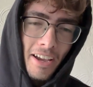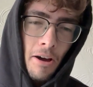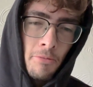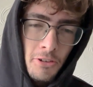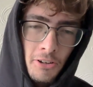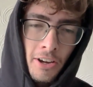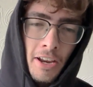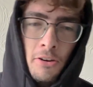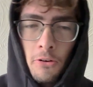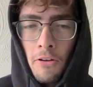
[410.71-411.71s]
Like, I'm just
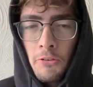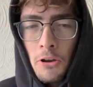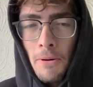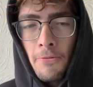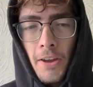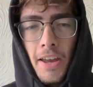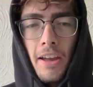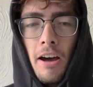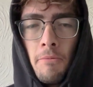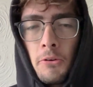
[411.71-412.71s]
looking cool, I'm doing my
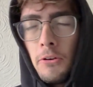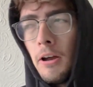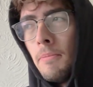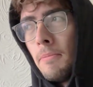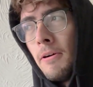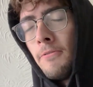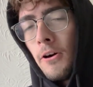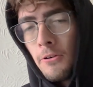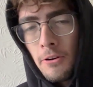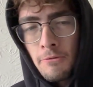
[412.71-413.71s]
thing, I'm on my
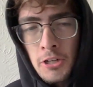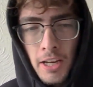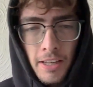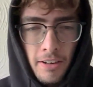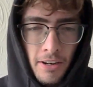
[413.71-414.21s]
phone, I'm chilling, you